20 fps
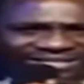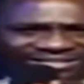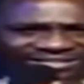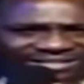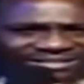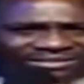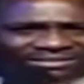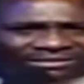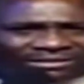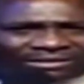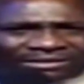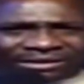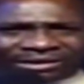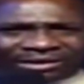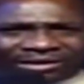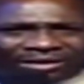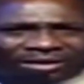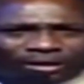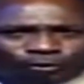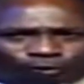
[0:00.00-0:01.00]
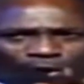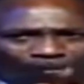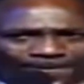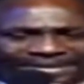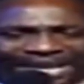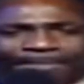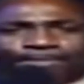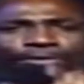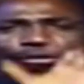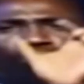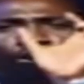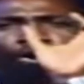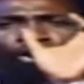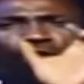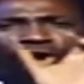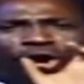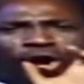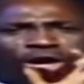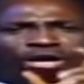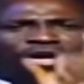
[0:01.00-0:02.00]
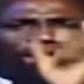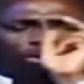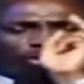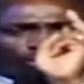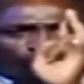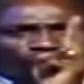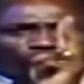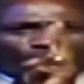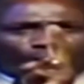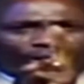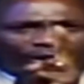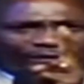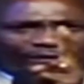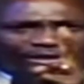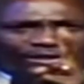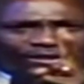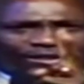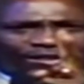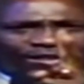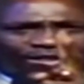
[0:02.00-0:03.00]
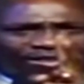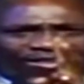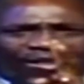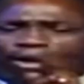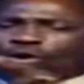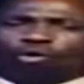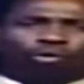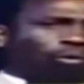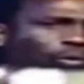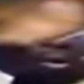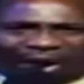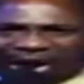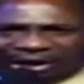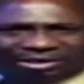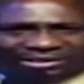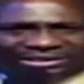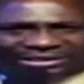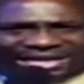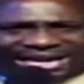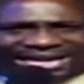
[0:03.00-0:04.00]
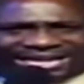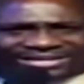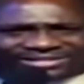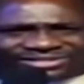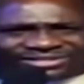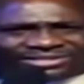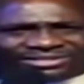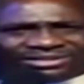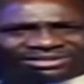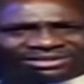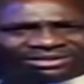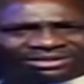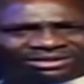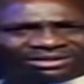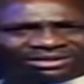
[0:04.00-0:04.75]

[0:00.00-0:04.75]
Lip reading: need to be able to run two universities, world class?